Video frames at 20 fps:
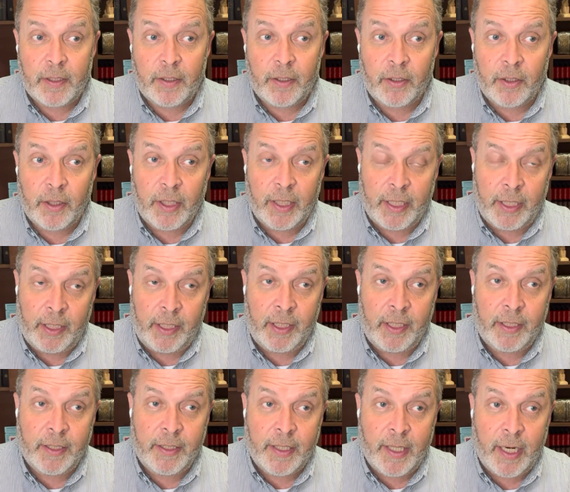Our
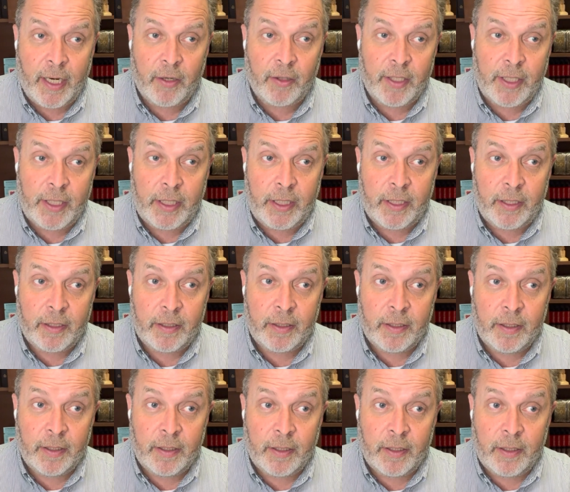Lady carried
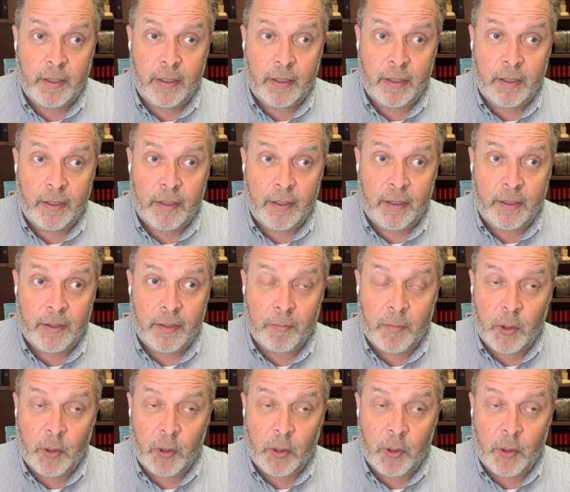the